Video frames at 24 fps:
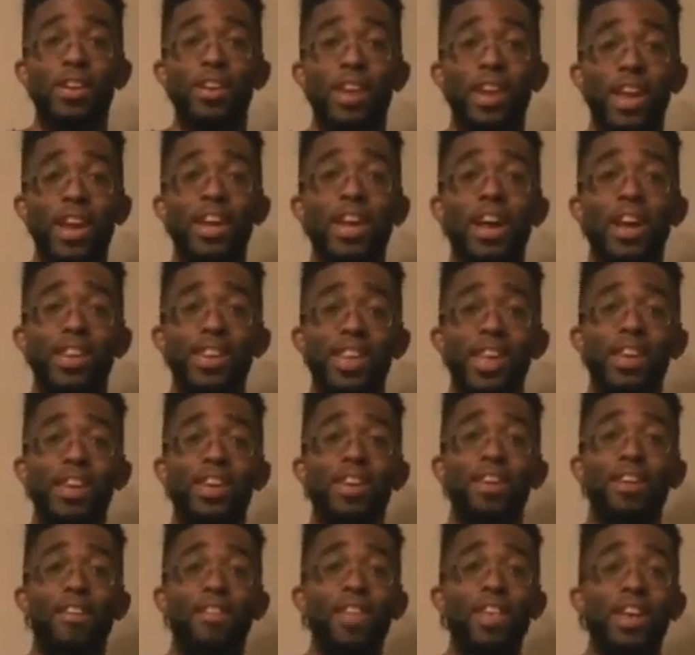Like I said,
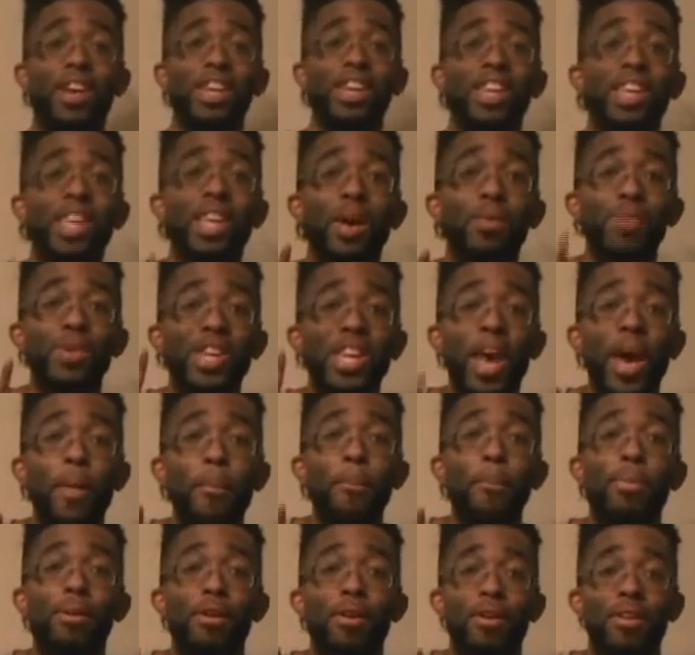
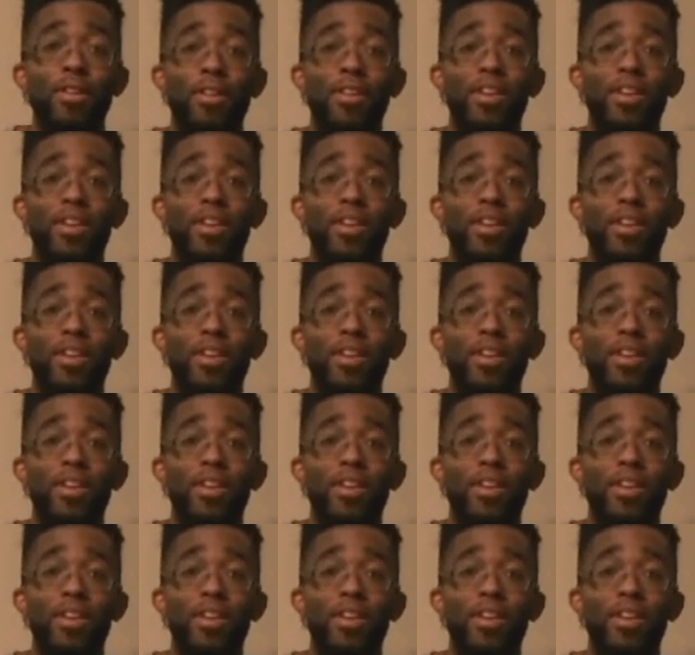September,